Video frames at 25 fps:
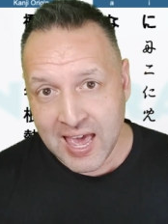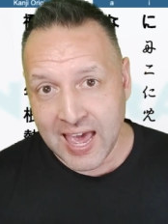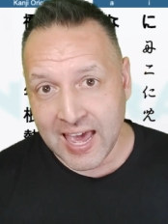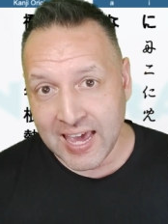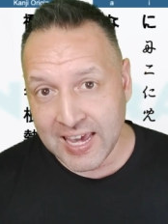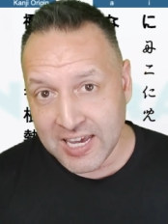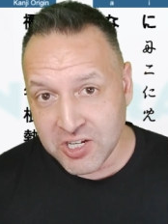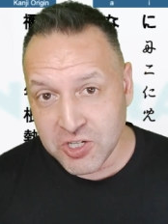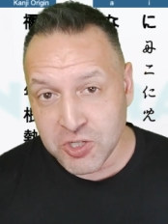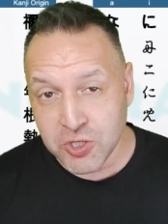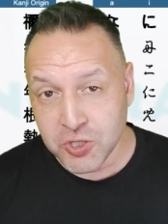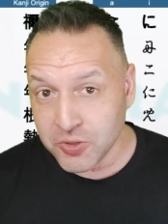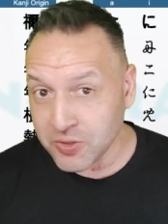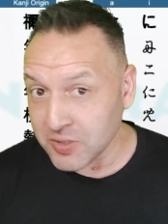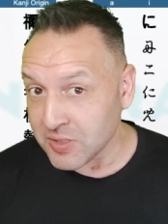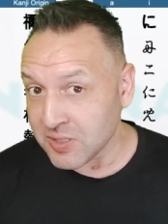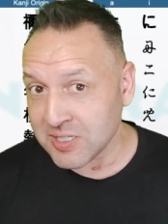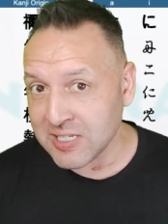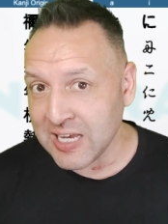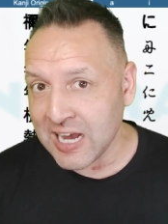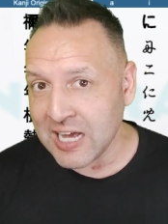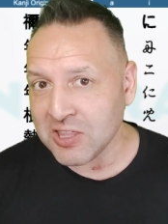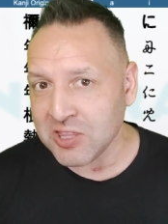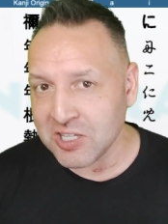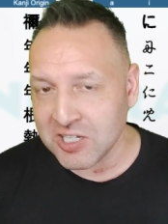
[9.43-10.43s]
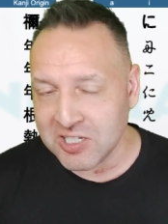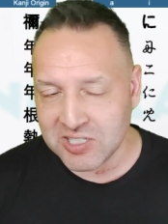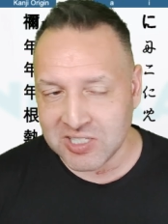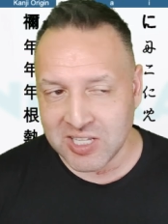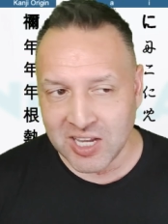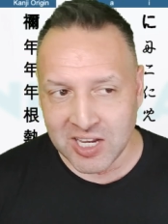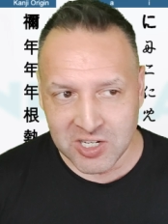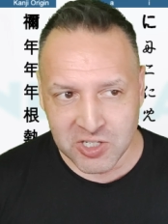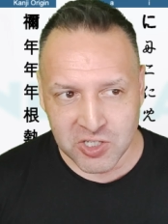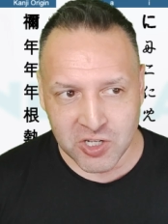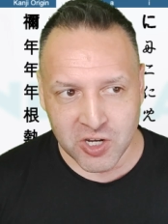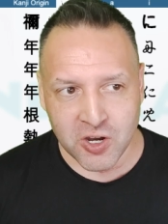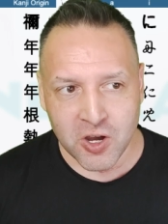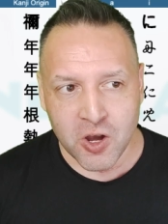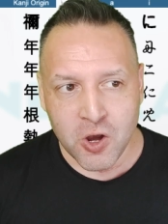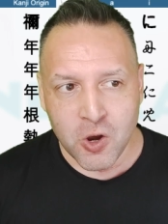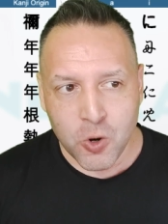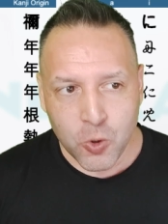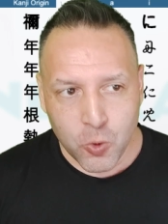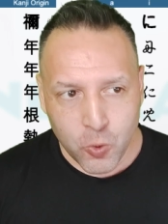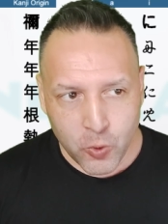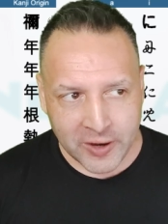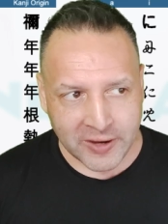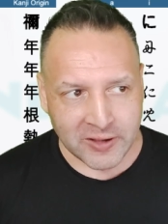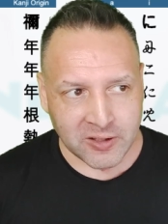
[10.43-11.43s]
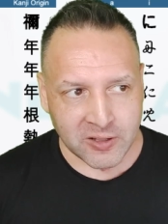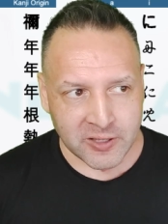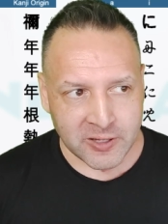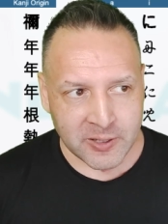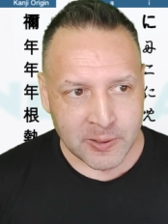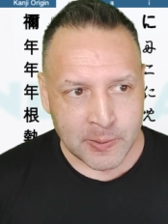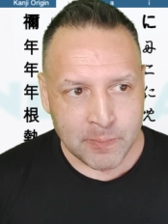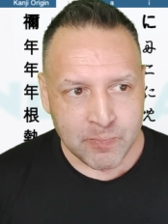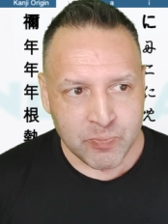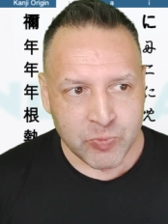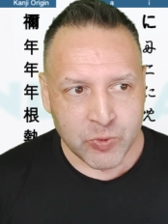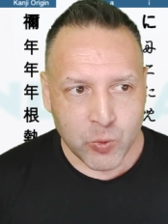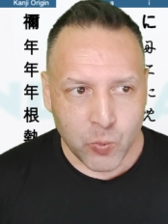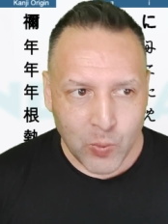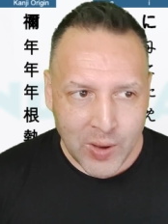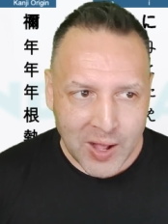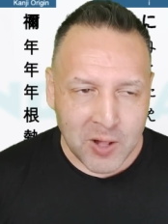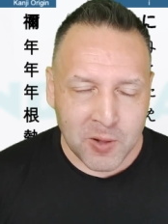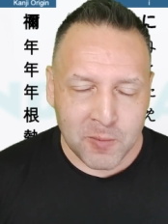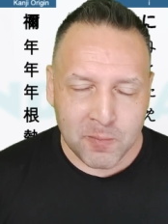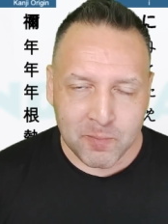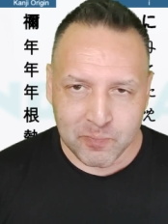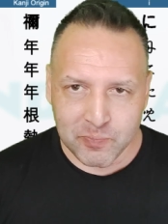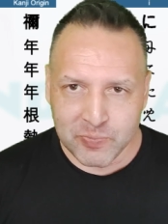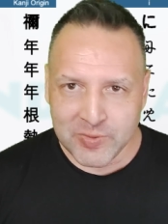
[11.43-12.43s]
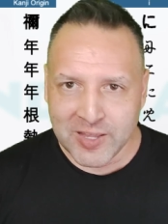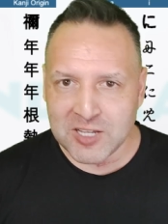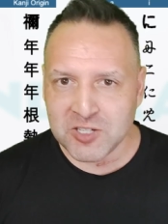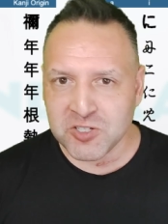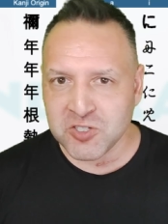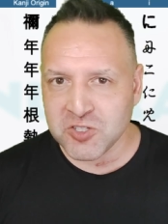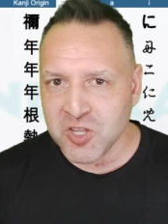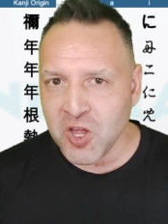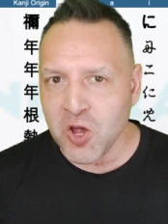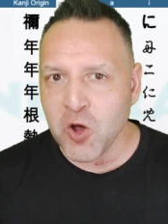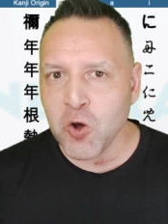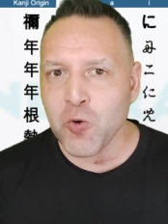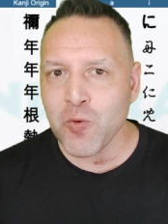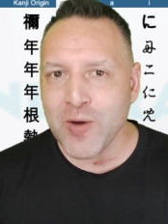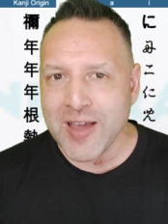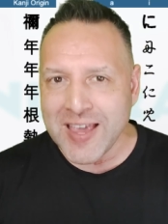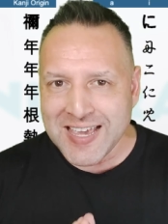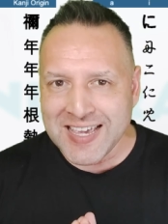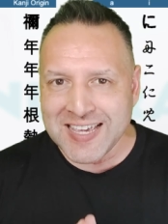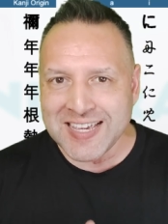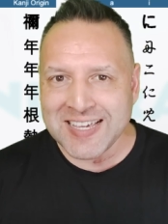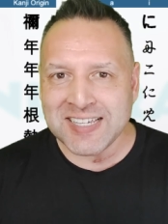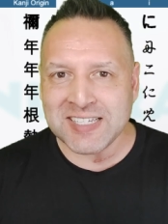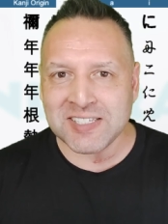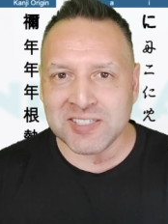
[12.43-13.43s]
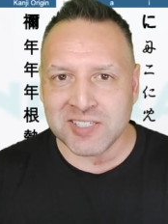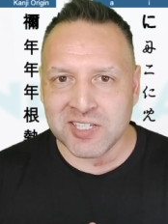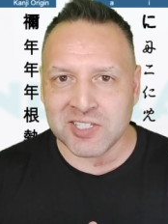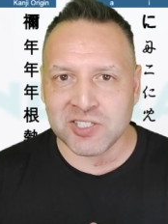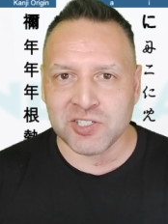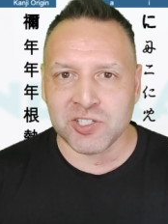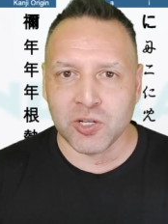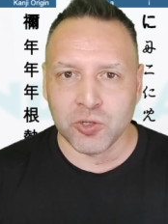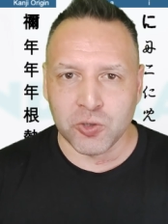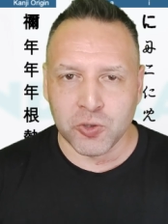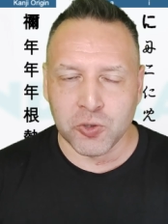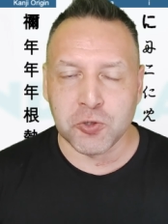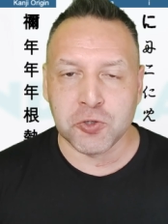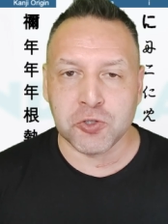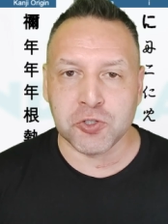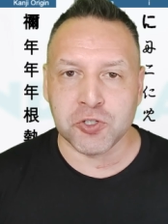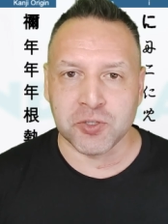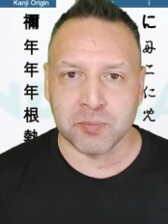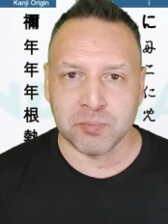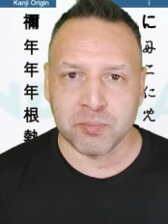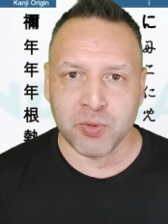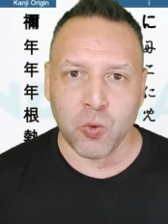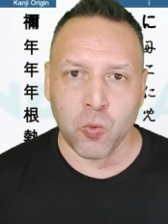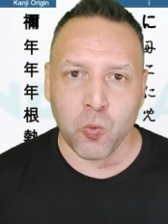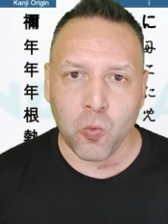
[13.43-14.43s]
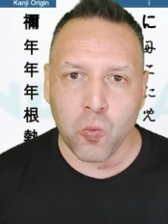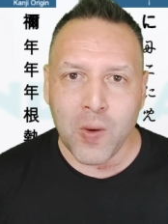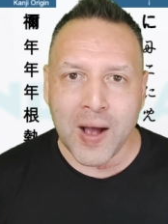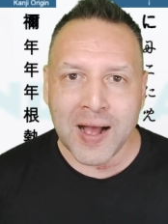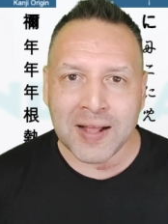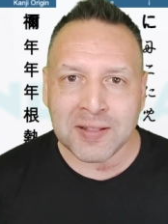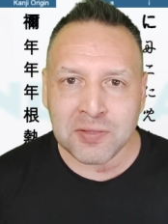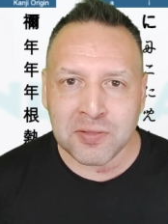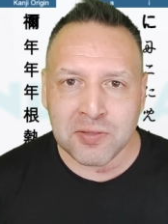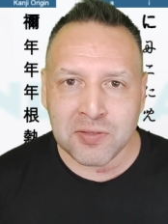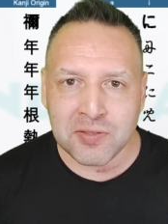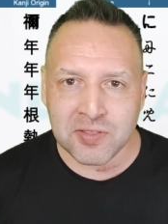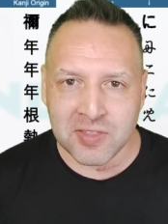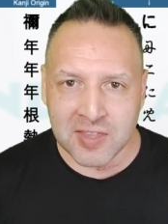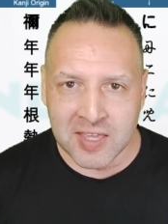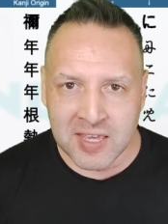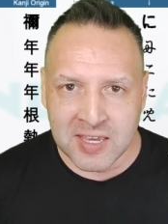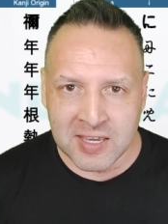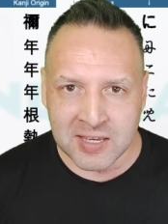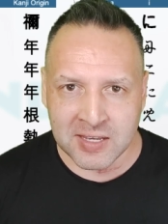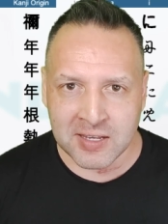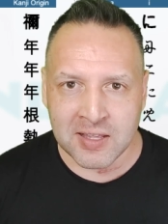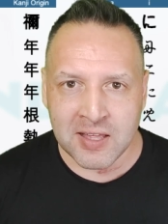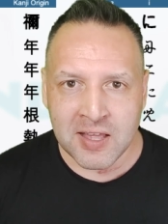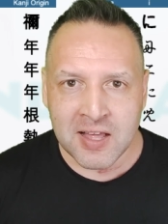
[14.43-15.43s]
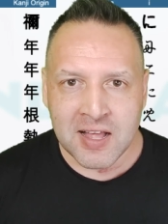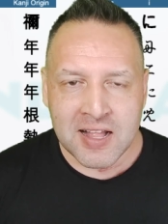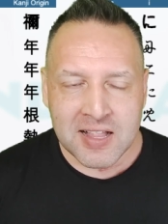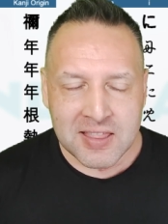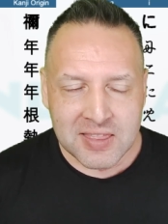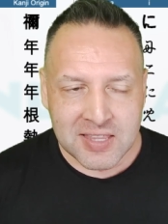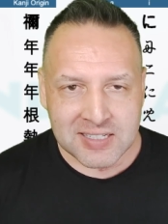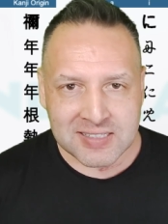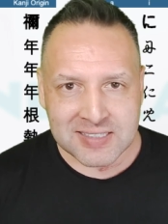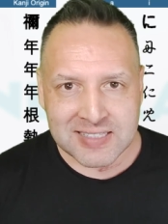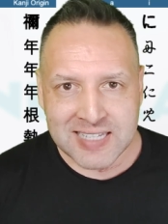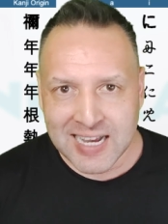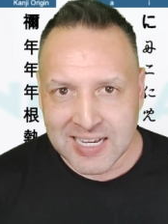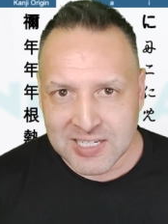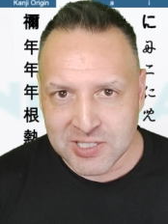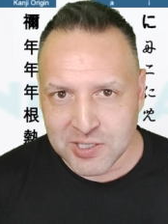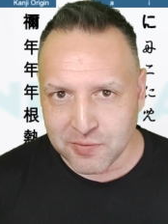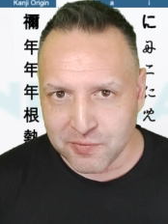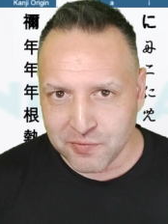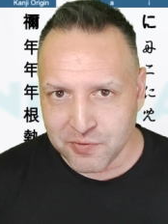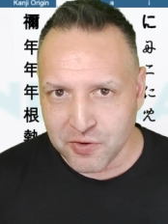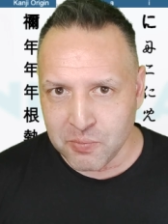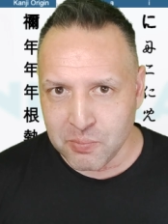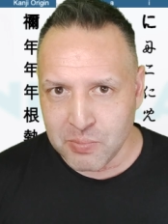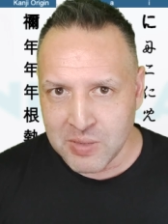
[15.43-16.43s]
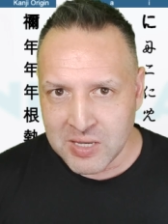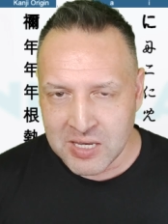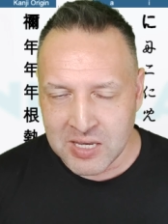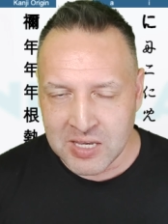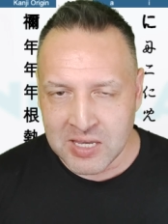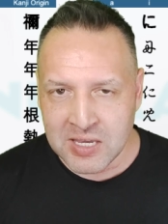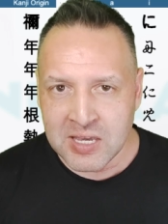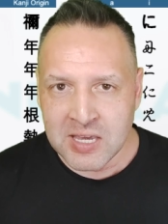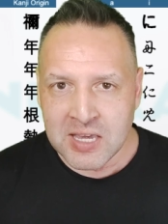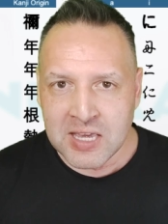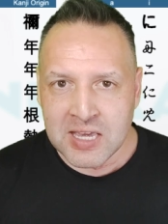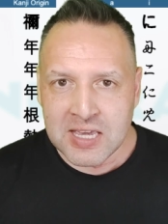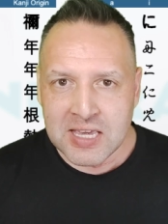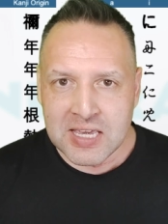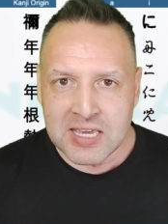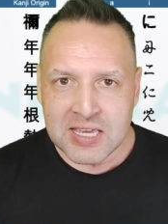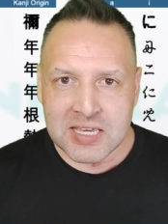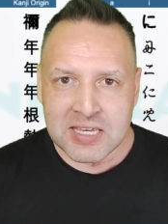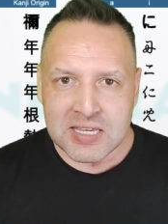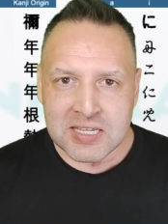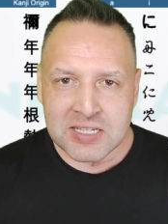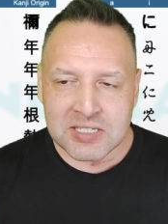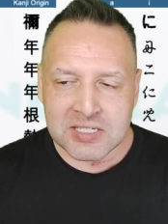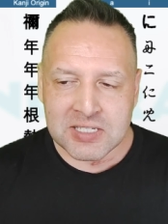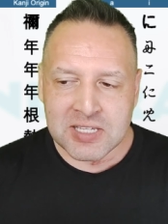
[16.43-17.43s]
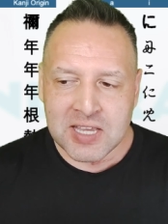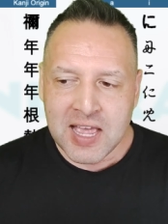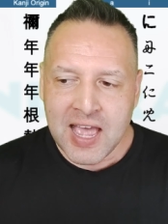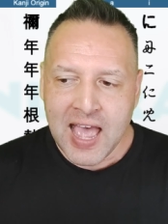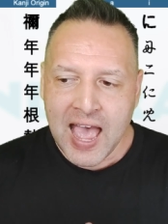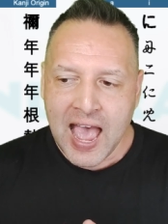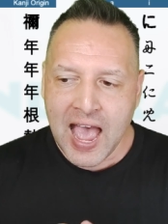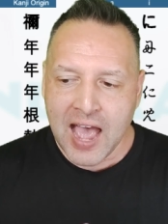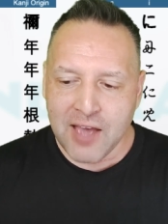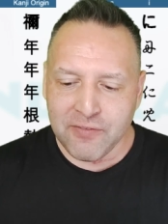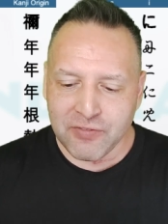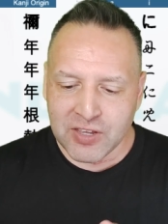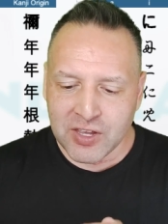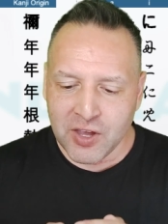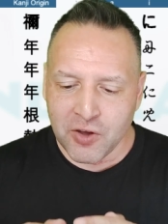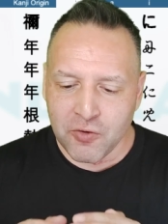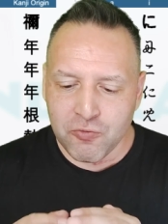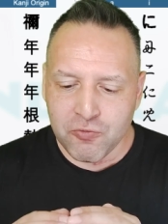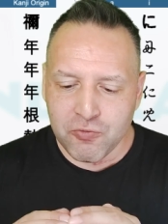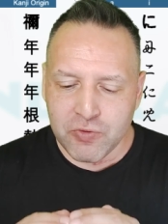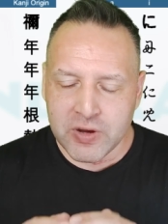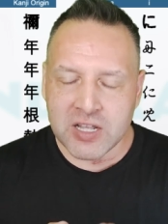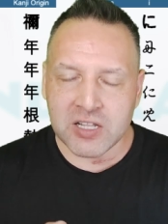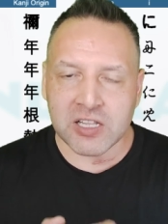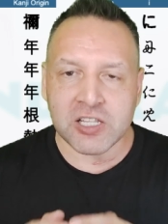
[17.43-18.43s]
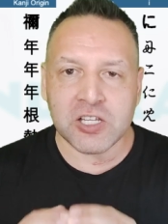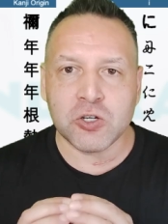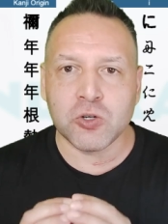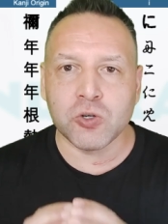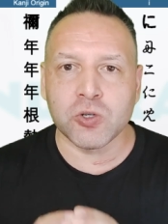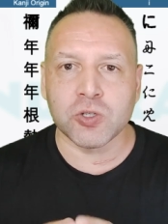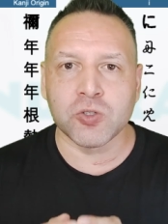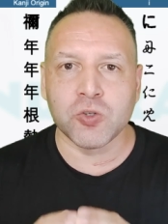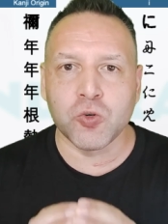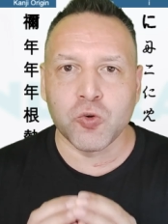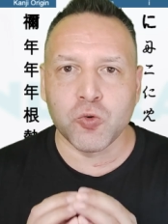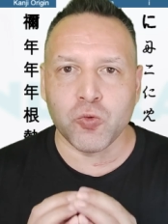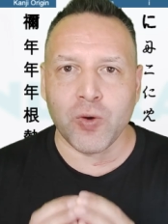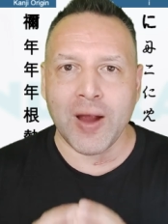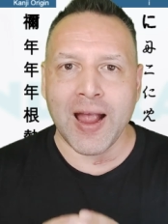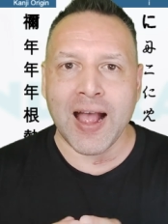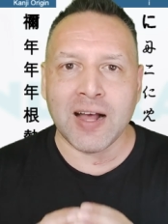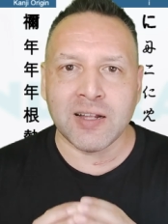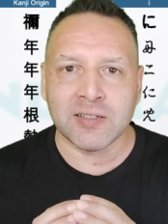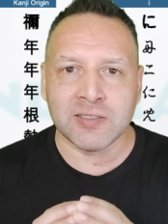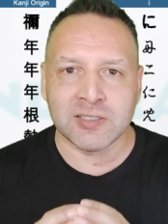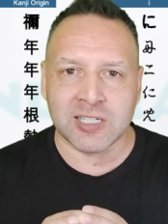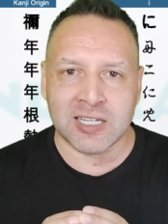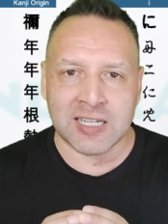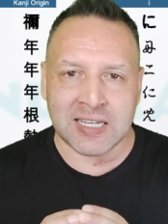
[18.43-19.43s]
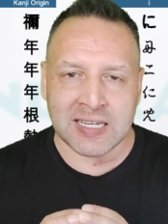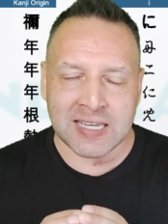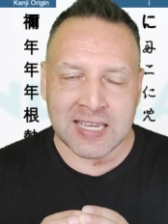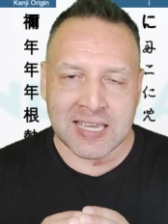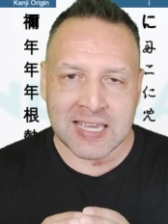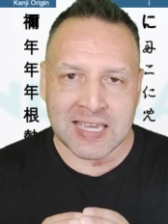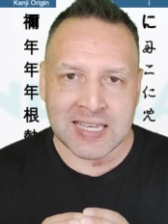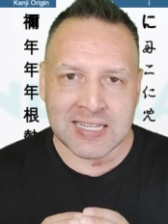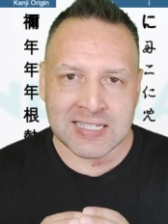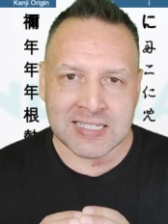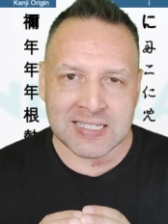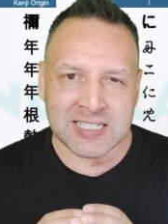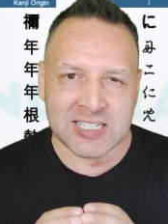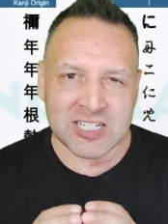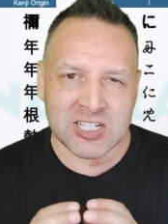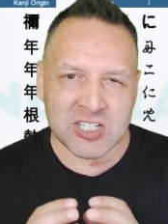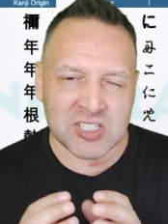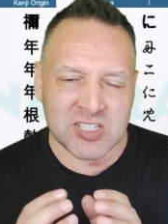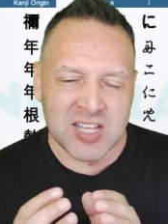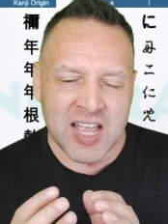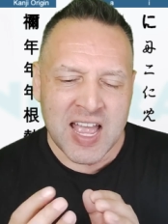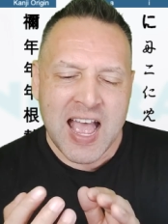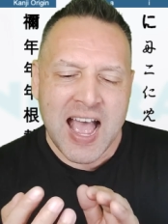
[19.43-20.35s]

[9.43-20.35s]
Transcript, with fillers: Asia and Southeast Asia, quickly? Well, there's no easy solution, but one thing that does it for me is having a really good grounding in just